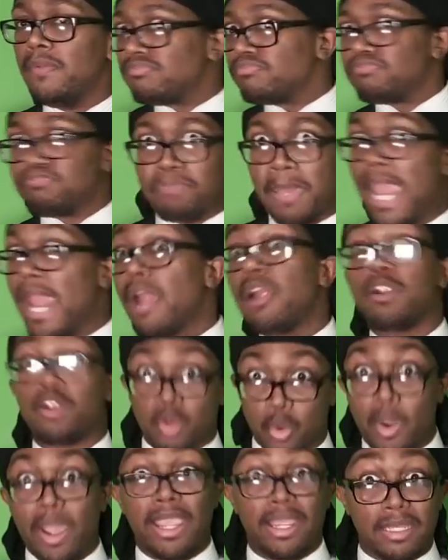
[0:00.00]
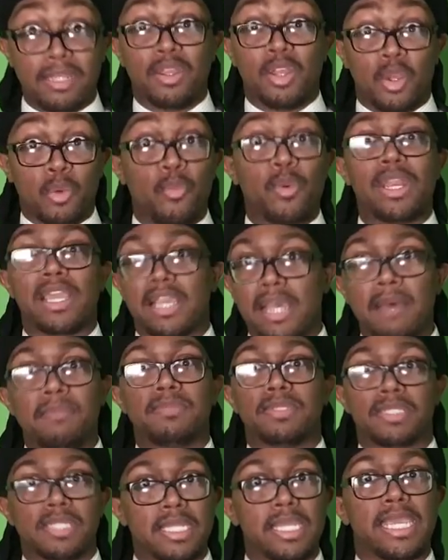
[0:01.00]
paranoid when it comes
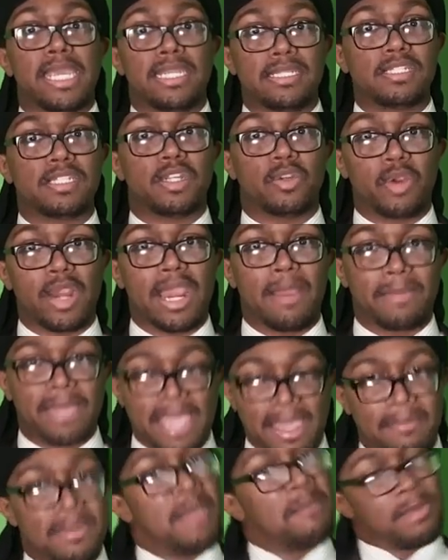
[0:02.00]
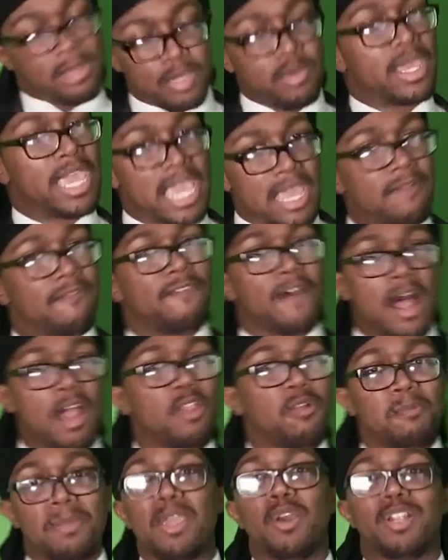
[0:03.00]
to the Instagram game. But you can't follow
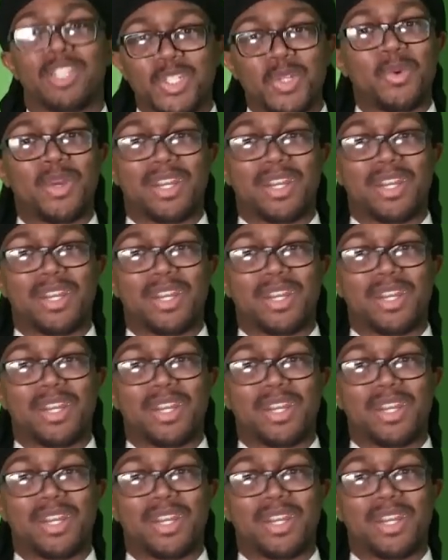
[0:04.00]
me on Twitter.